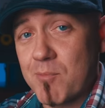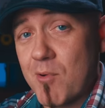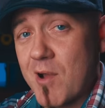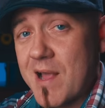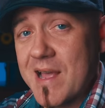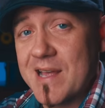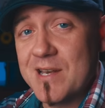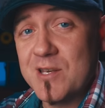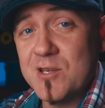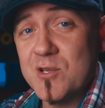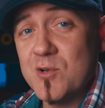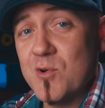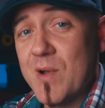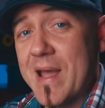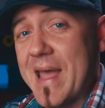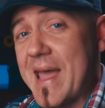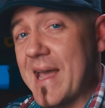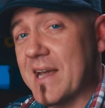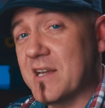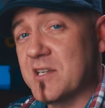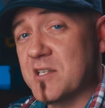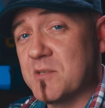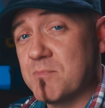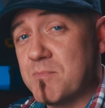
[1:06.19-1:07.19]
a brand new
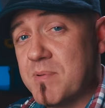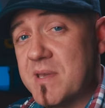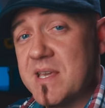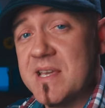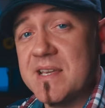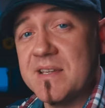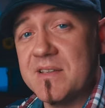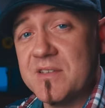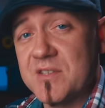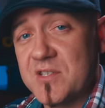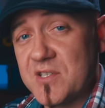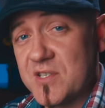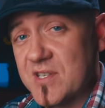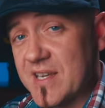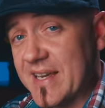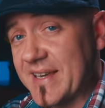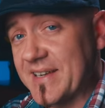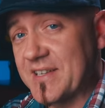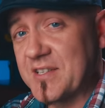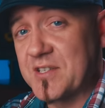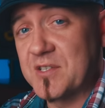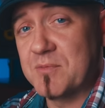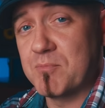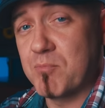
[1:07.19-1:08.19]
X-Speed
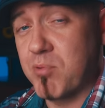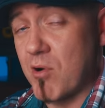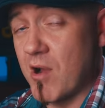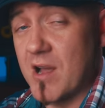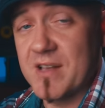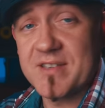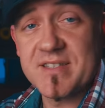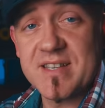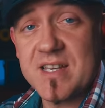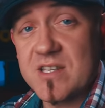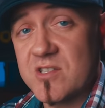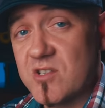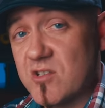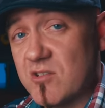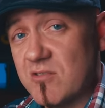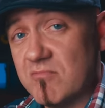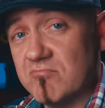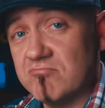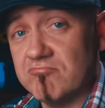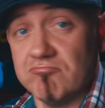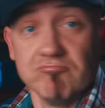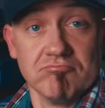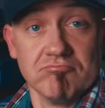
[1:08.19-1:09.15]
six processor